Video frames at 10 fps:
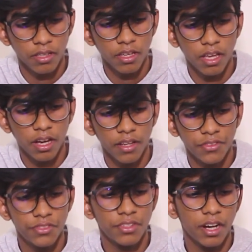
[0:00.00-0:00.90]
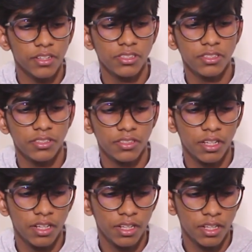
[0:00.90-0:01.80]
Yeah, this reaction is
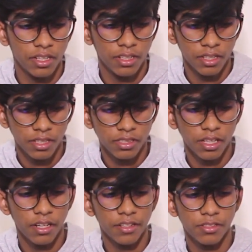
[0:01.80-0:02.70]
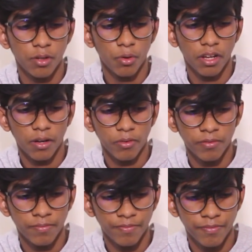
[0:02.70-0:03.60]
starting to slow
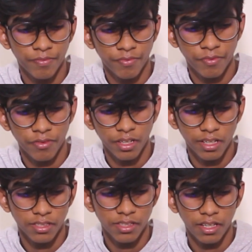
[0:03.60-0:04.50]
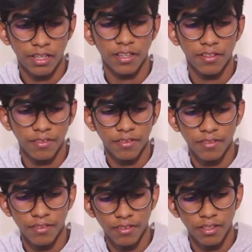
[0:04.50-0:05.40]
down. You can see.
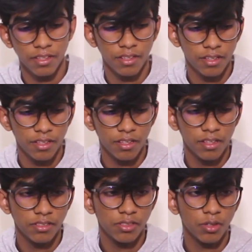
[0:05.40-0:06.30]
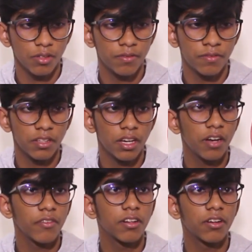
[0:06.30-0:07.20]
So
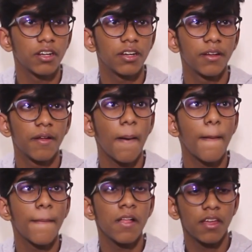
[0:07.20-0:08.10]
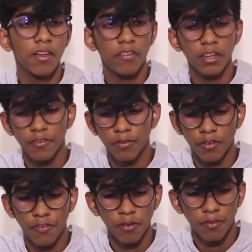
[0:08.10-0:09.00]
yeah, we're gonna wait for
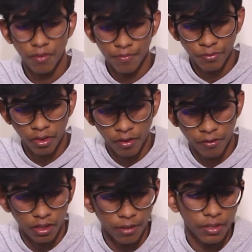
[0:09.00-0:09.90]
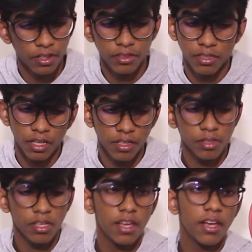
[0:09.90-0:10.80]
5 minutes, I guess,
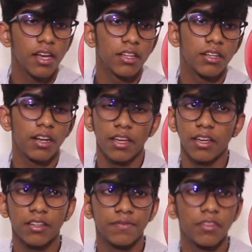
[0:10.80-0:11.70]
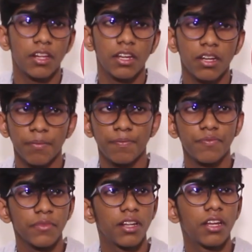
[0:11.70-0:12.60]
and like let
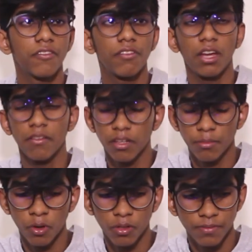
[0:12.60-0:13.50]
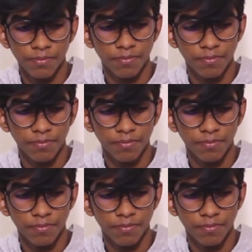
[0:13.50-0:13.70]
it fill up a little more.